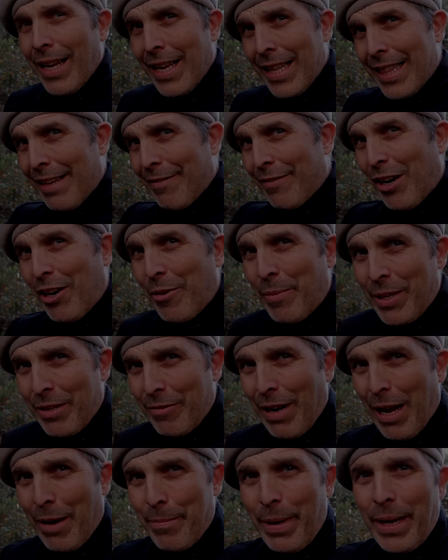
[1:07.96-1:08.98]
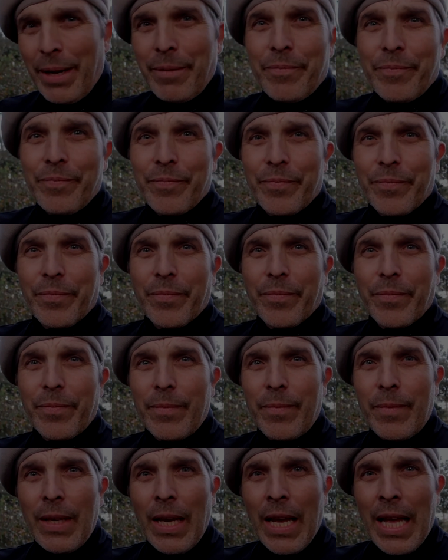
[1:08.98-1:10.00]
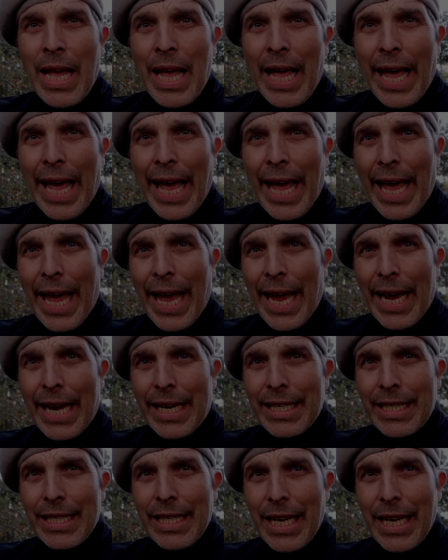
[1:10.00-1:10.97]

the environment around me, and